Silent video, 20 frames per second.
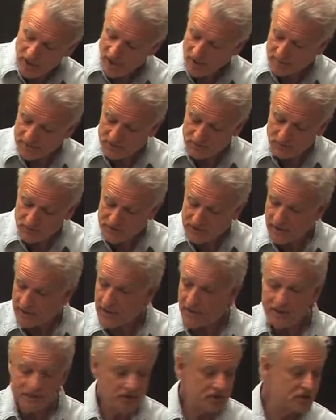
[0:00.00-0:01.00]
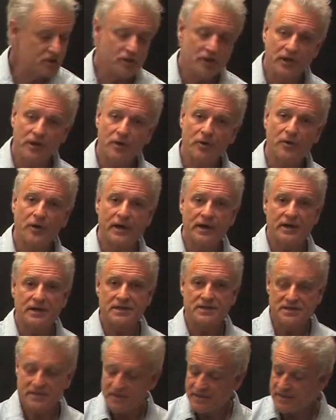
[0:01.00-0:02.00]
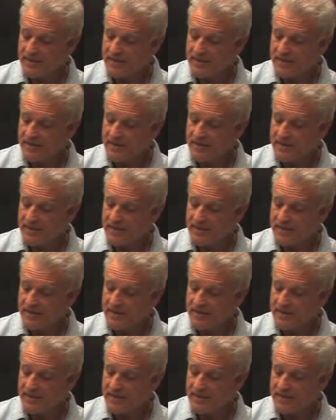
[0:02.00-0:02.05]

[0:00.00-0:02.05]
option which I'd like to show you is the